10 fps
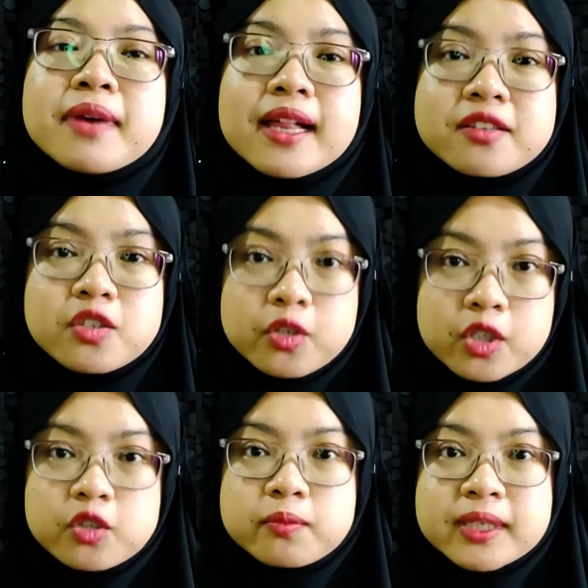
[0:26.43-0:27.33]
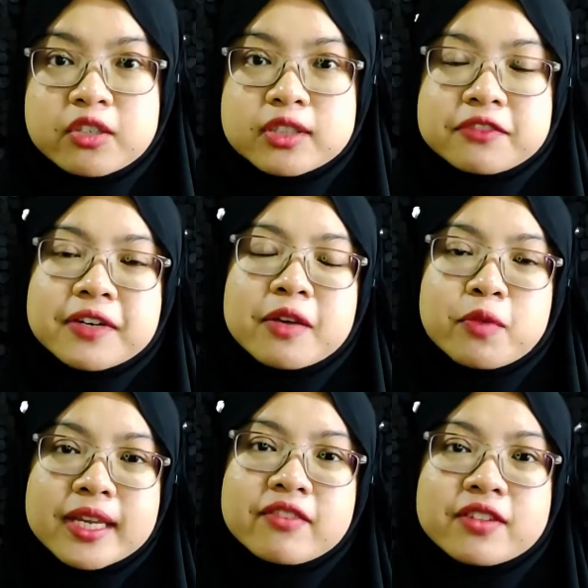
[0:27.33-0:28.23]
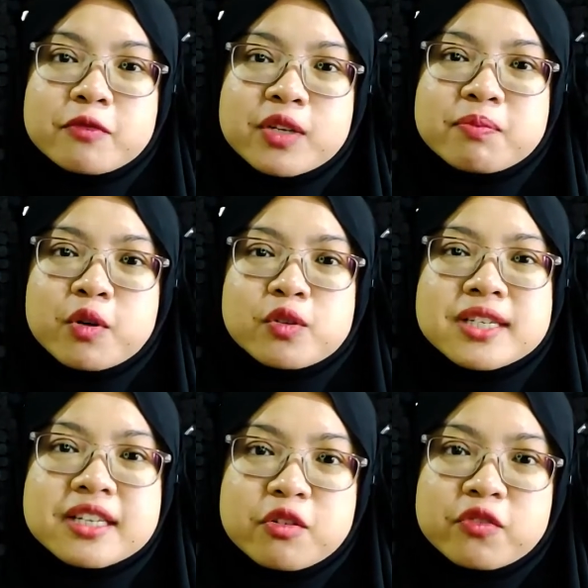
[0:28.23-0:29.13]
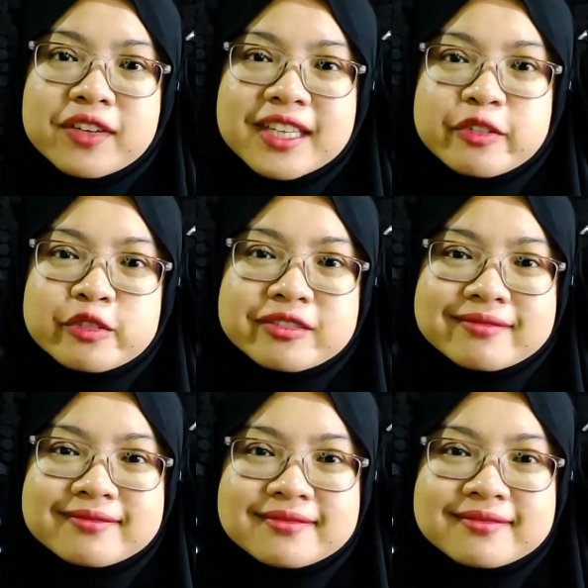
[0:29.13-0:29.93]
bell so you'll be notified whenever we post a new video.